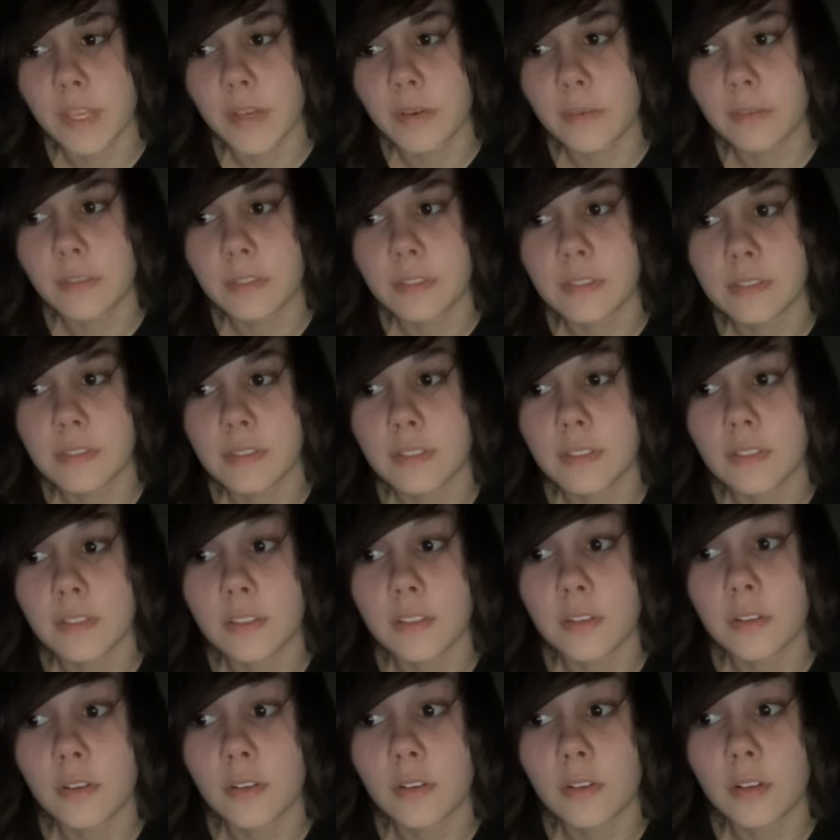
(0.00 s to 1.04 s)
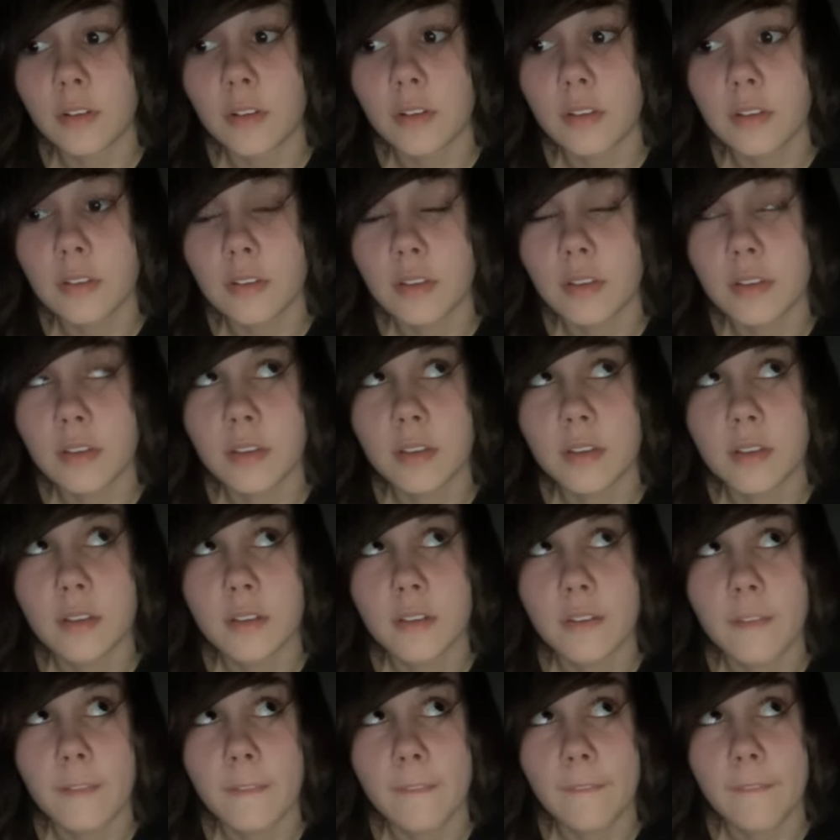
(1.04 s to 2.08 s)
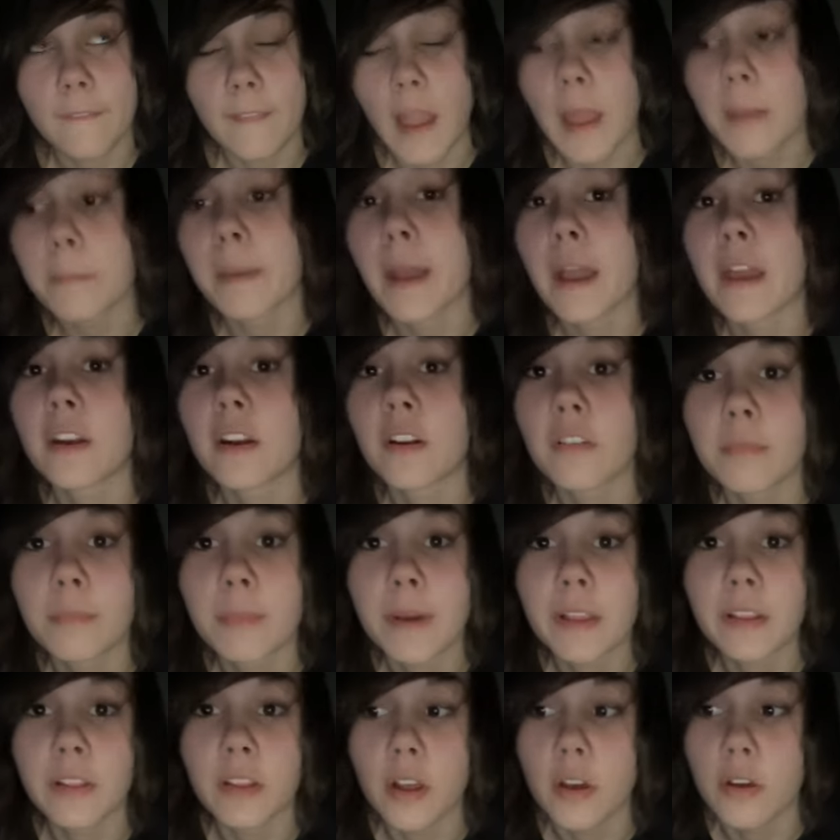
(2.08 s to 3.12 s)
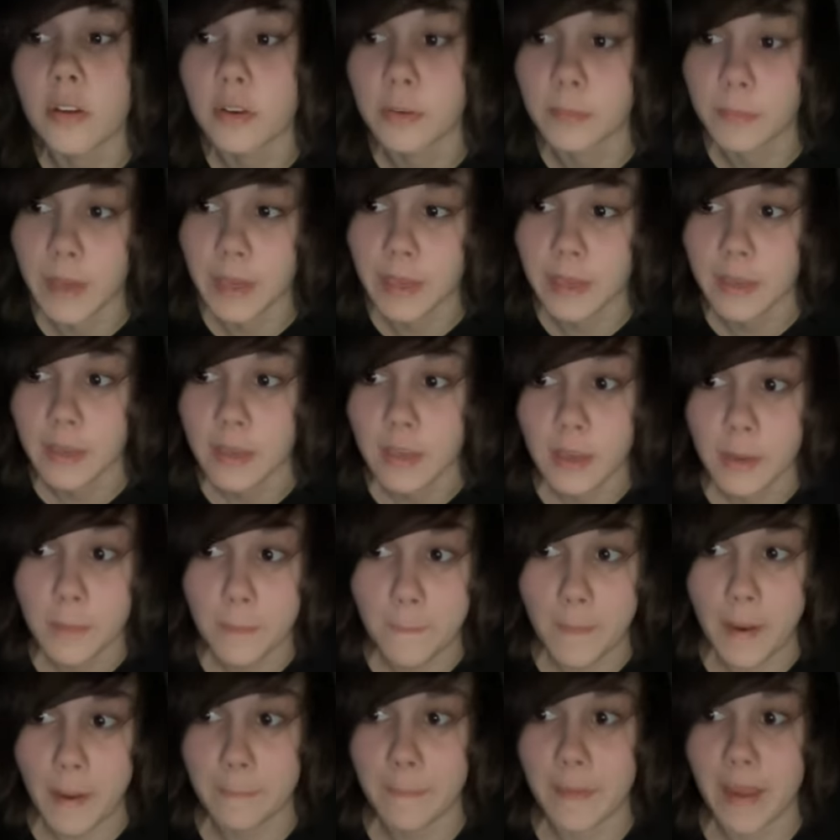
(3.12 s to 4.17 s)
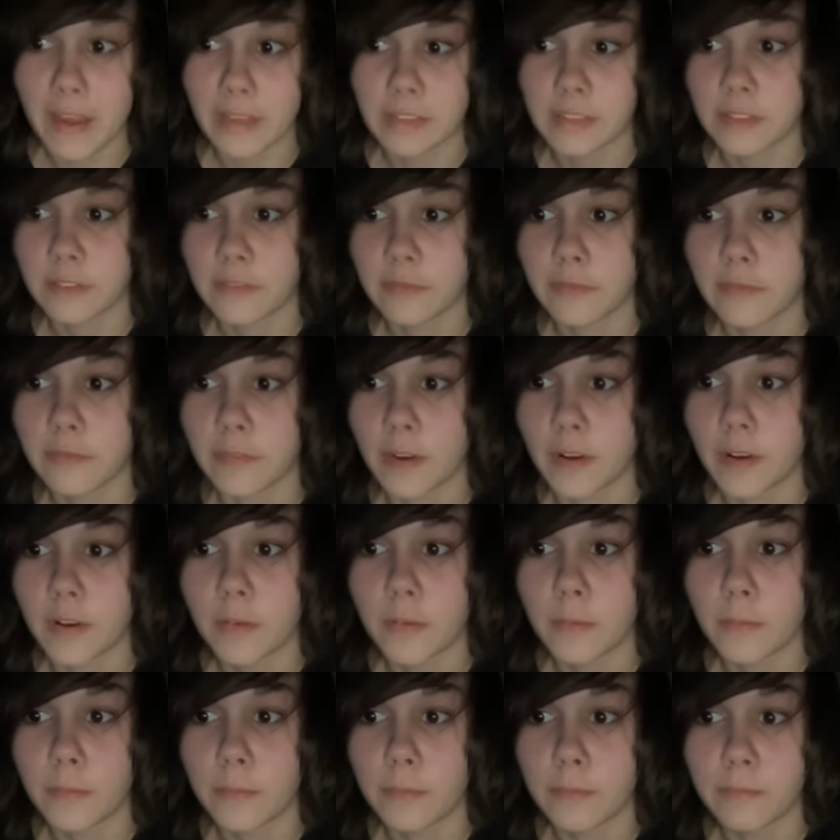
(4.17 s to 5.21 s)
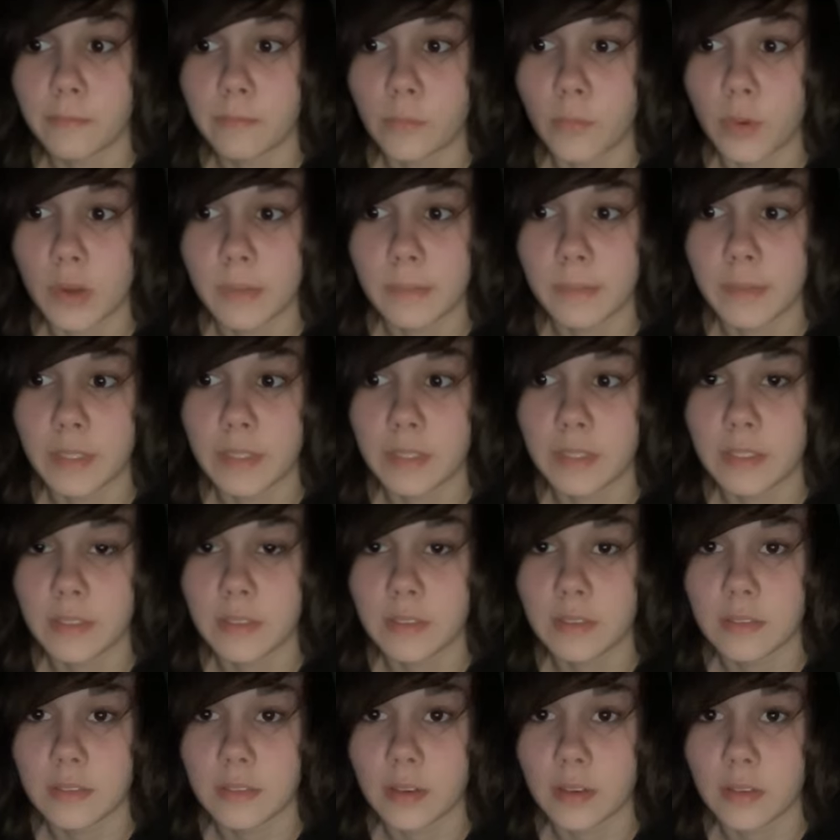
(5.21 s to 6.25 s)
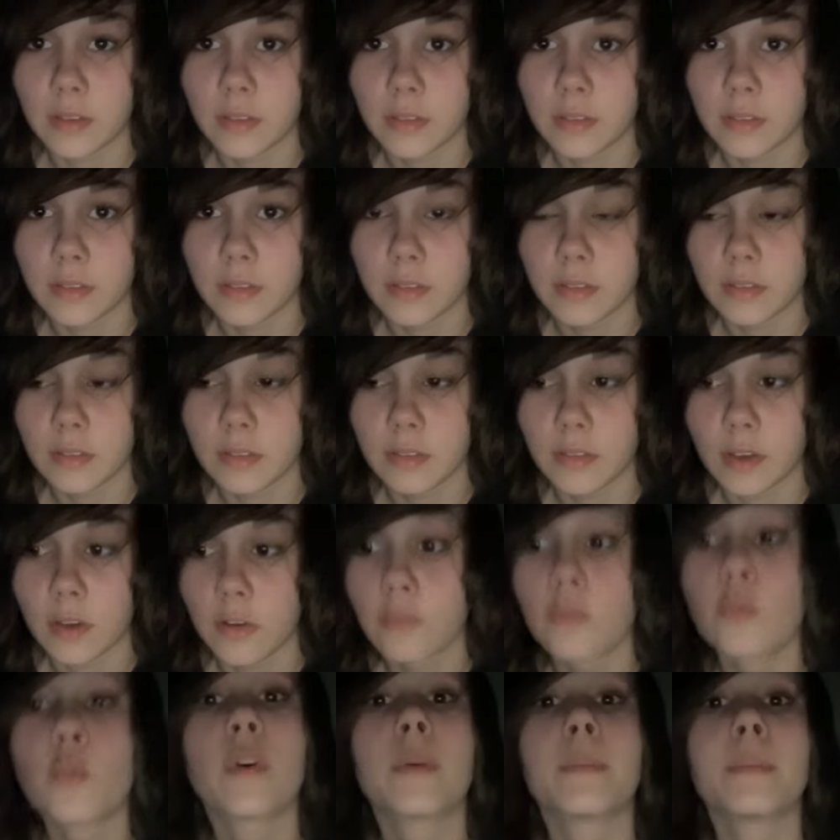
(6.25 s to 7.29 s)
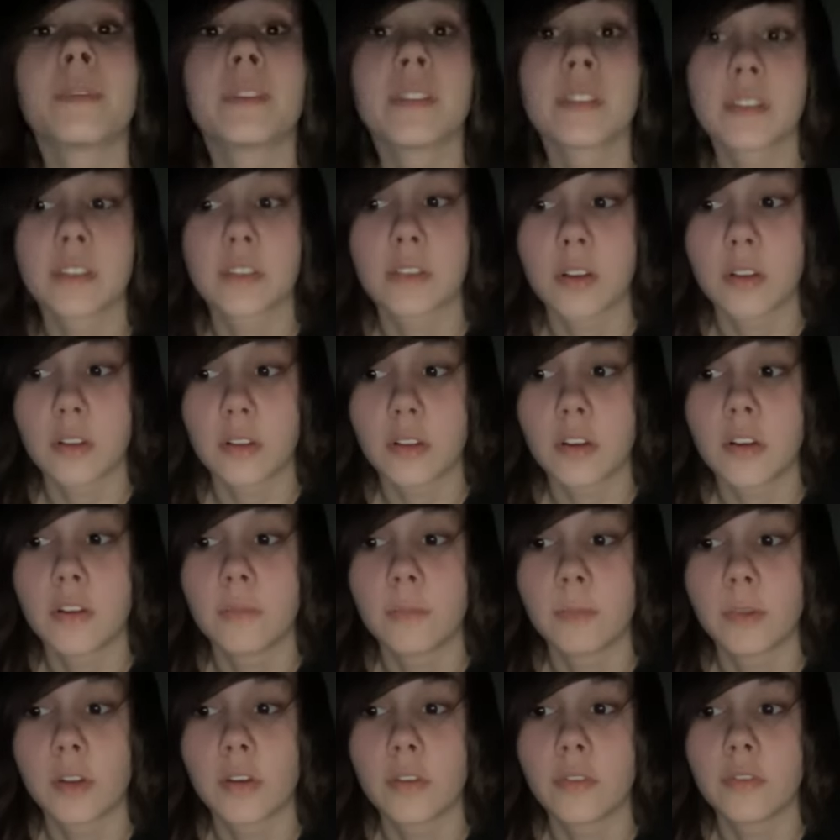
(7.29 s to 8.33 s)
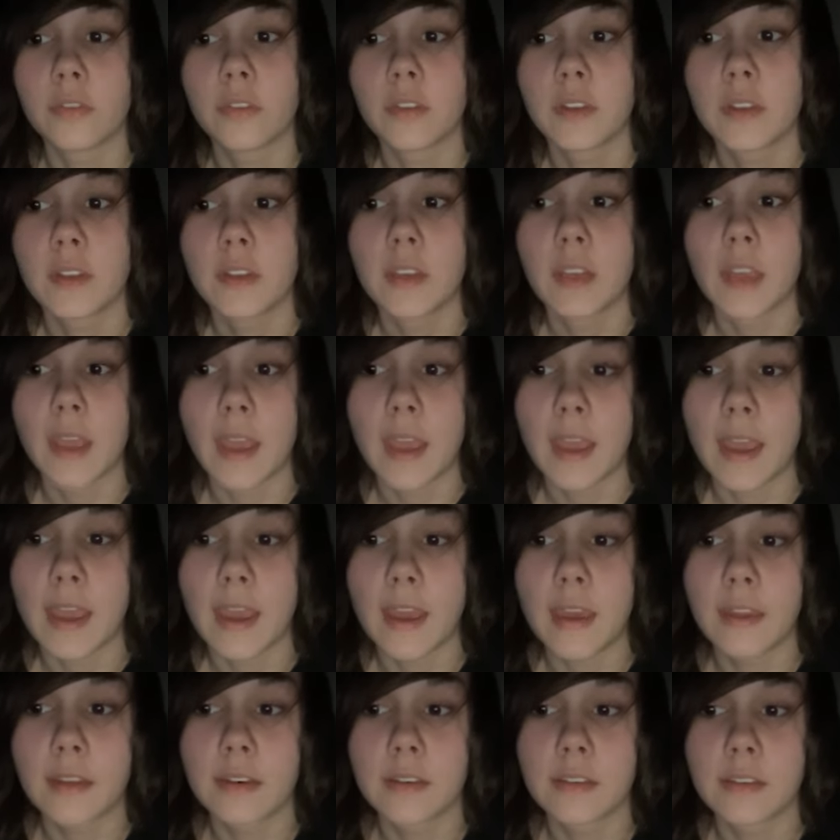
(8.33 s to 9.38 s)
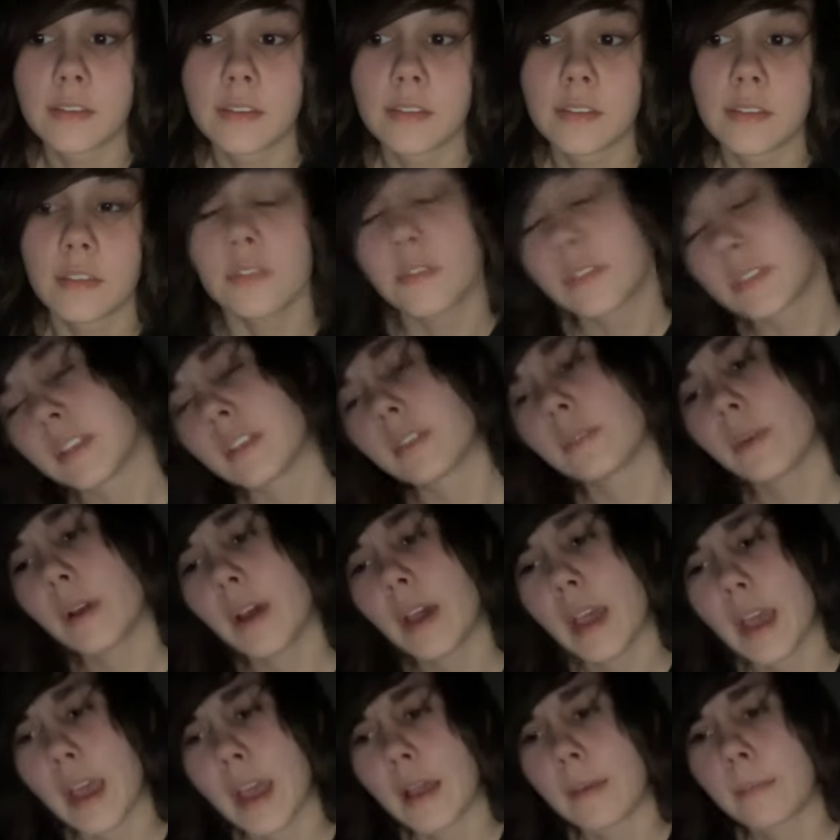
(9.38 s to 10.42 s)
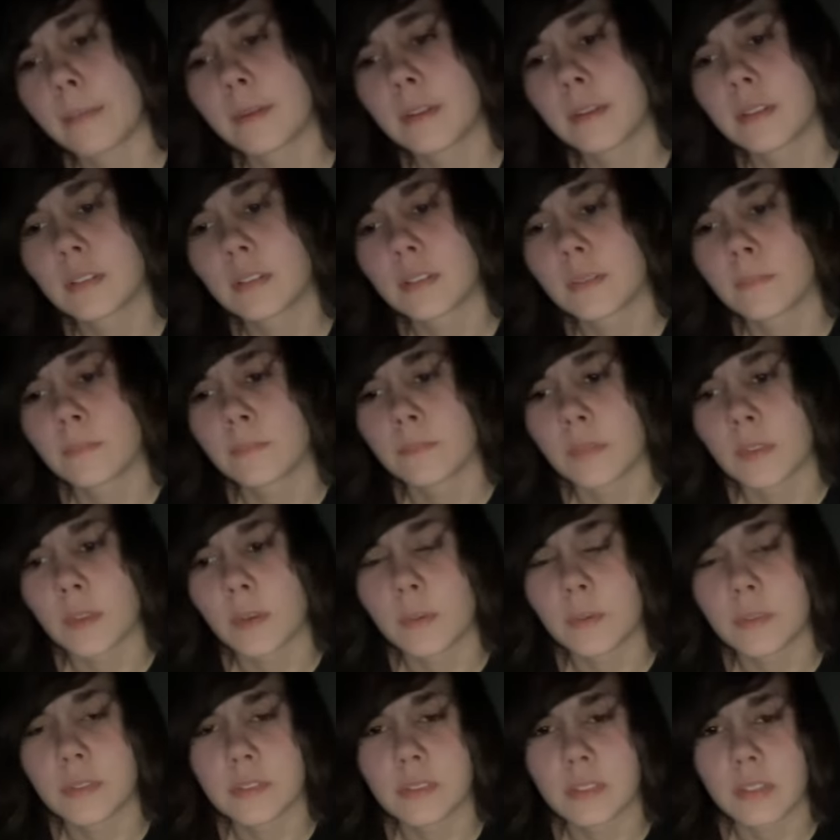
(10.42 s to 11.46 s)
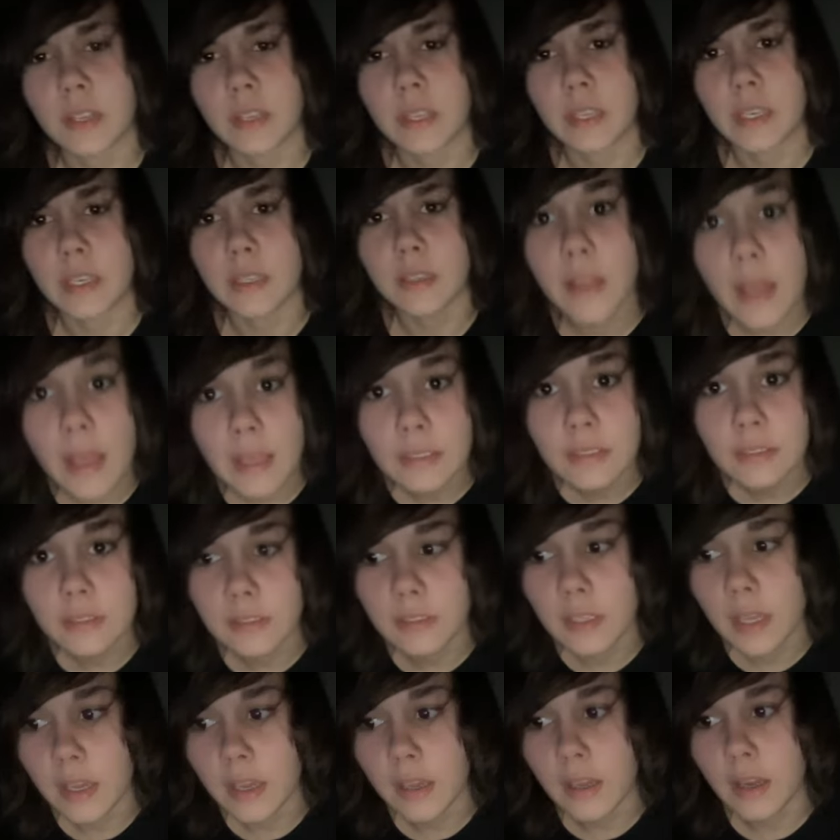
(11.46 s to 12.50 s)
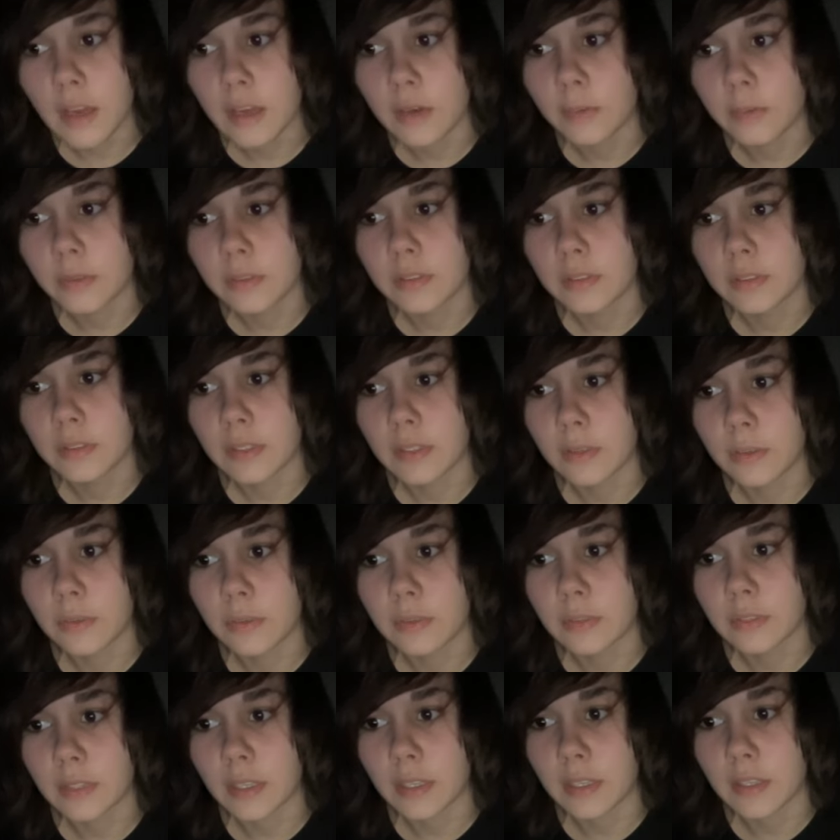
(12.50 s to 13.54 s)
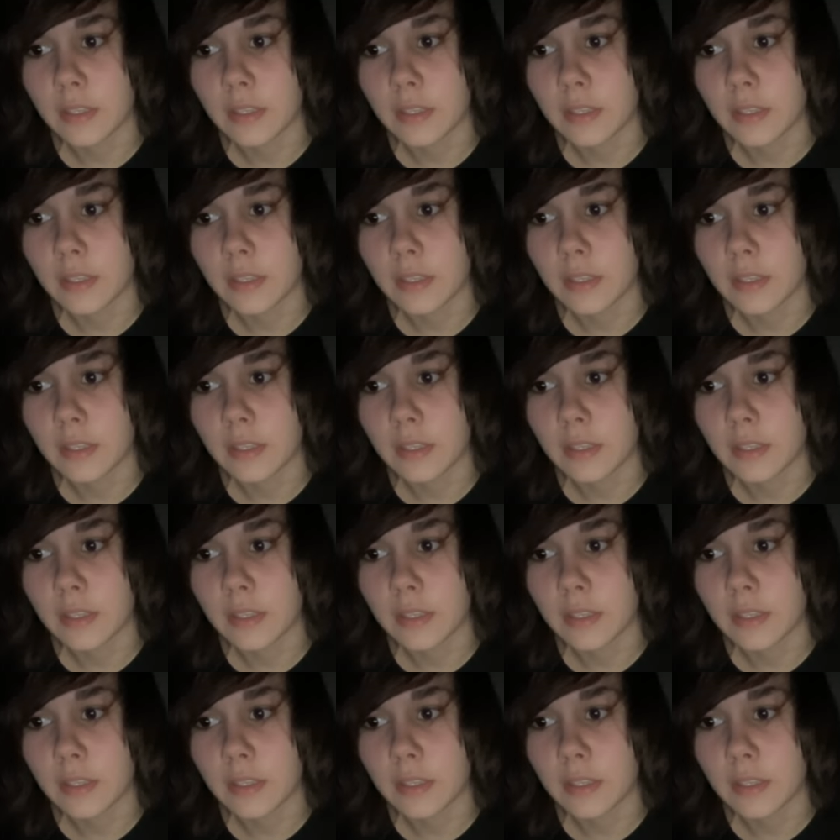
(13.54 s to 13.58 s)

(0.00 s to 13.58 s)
what's it called? I paid off my loan, my massive $1 million home loan. And you see, what happened was, like, last night it was